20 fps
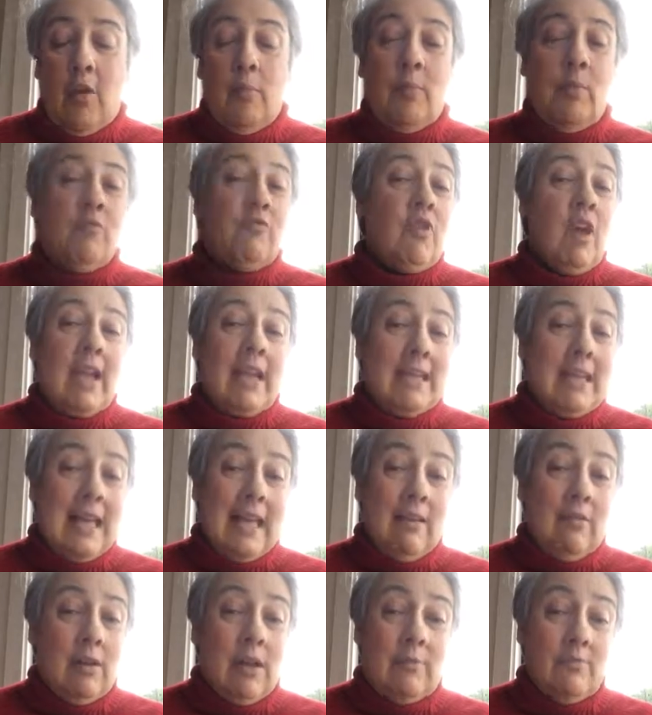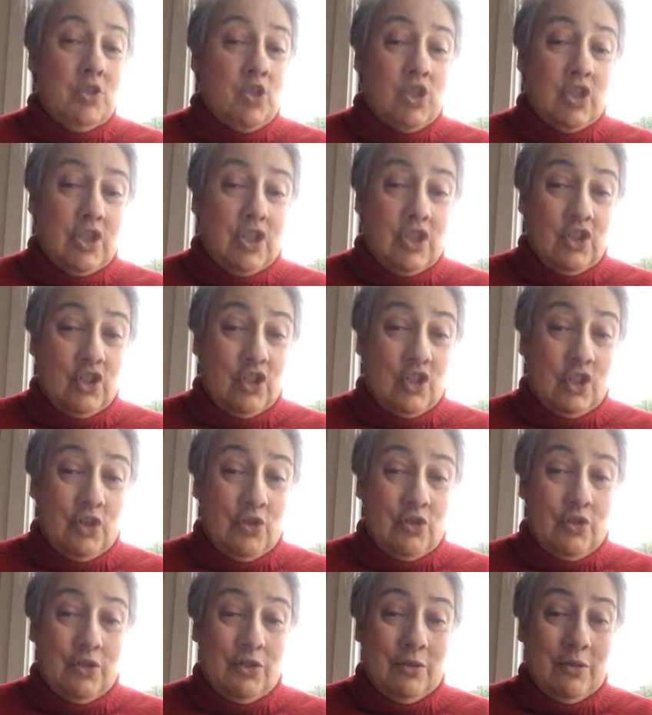But right now, I'm just going to show
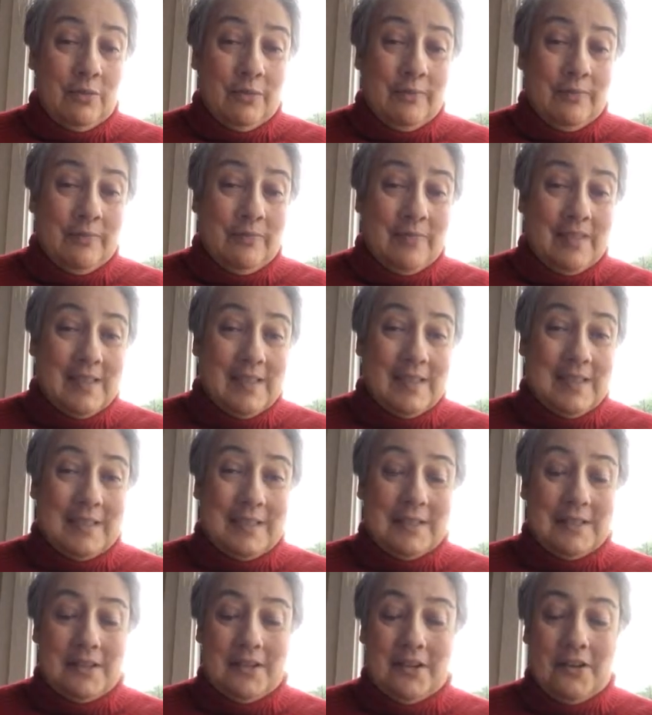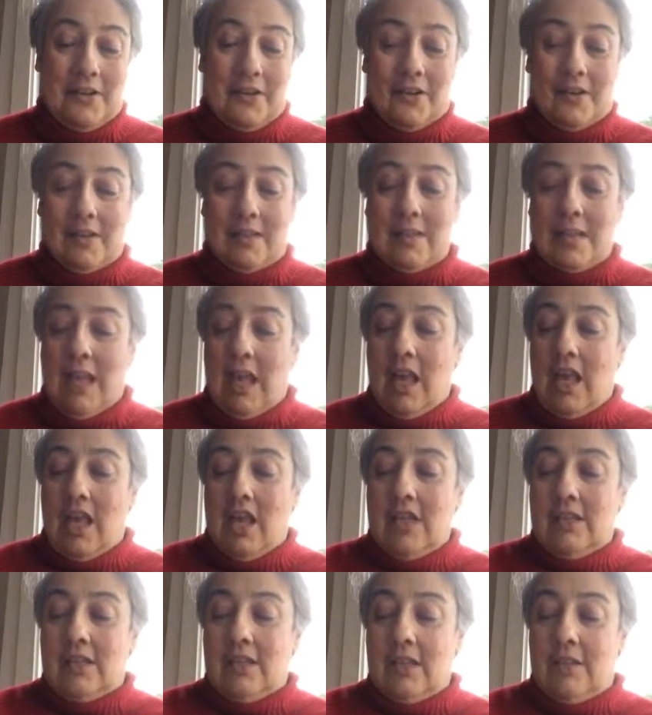you 6 cards.
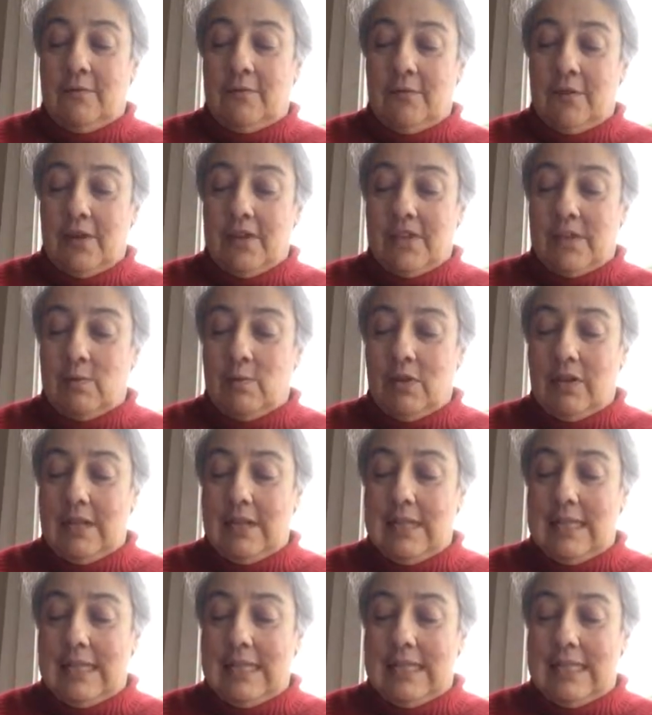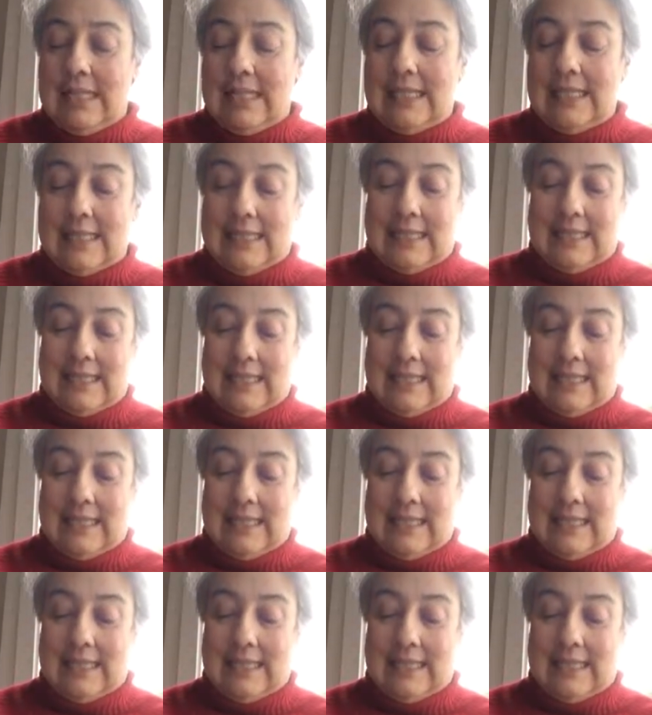So the first one is